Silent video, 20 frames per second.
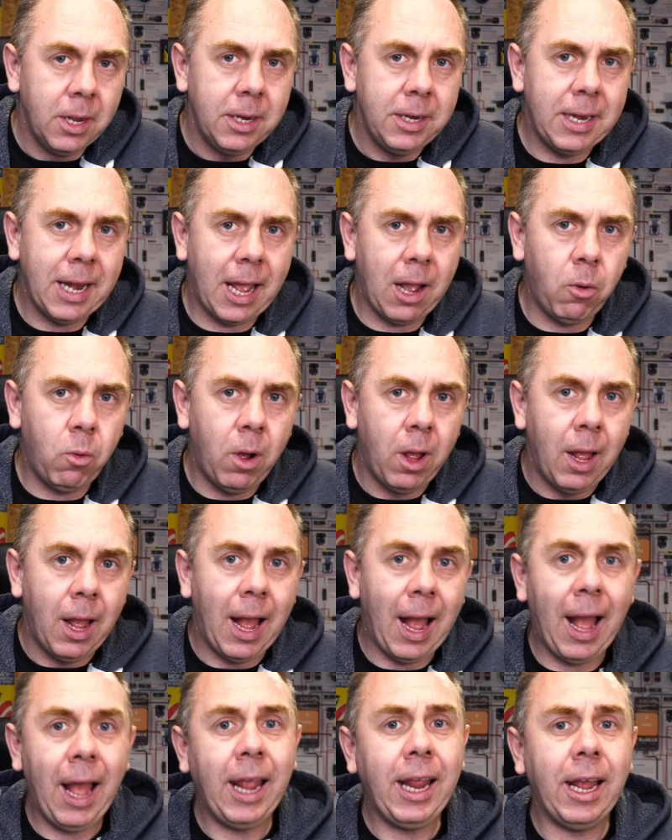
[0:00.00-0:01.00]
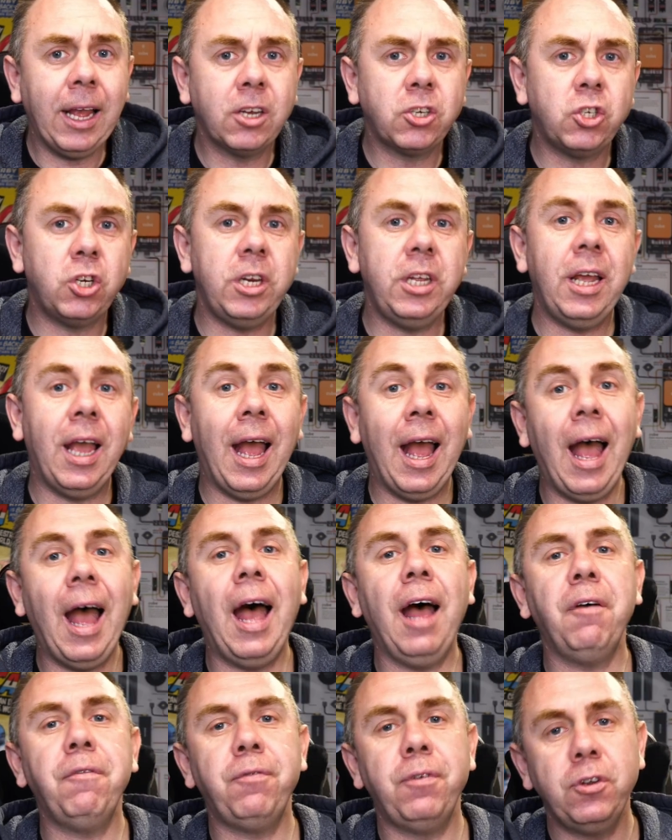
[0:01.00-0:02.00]
Now, I actually
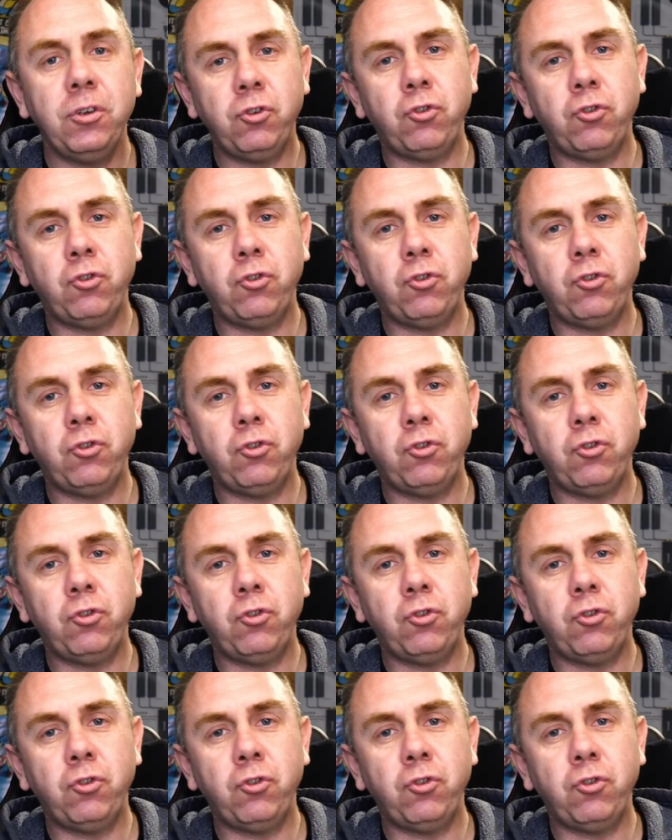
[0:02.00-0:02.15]
have